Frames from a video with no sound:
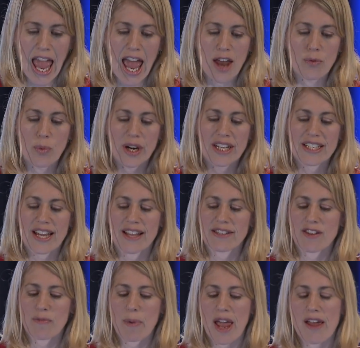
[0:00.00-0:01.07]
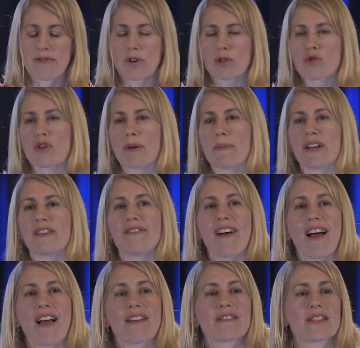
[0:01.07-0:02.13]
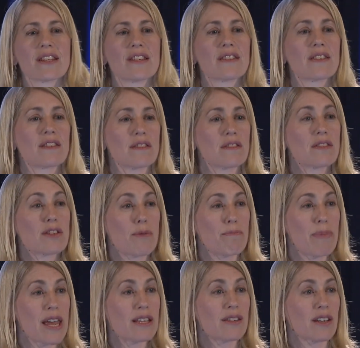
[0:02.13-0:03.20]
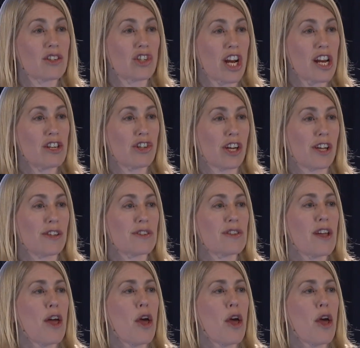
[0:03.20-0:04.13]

And what intensive behavioral treatment involves is some basic changes